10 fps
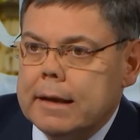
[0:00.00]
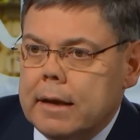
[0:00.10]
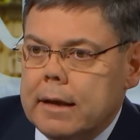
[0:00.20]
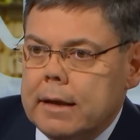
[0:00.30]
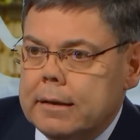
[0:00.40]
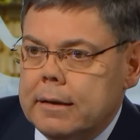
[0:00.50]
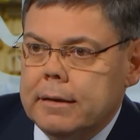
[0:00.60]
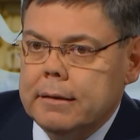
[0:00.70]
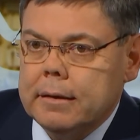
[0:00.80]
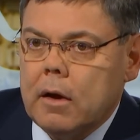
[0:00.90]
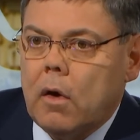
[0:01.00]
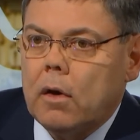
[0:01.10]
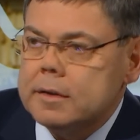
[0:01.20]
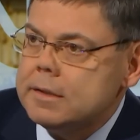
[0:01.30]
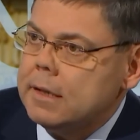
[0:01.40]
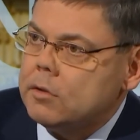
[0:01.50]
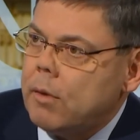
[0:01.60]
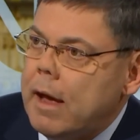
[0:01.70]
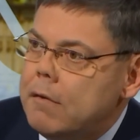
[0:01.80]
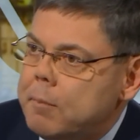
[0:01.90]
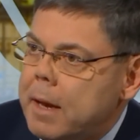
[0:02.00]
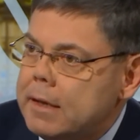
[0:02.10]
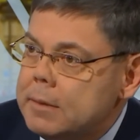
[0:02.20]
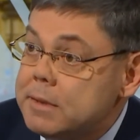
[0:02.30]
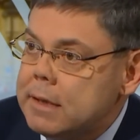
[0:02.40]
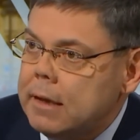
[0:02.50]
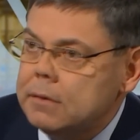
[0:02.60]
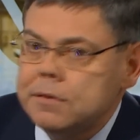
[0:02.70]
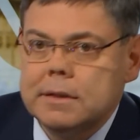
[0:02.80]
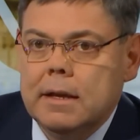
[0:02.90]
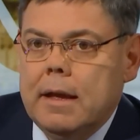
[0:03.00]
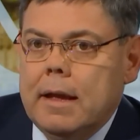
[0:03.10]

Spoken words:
like cars that drive by themselves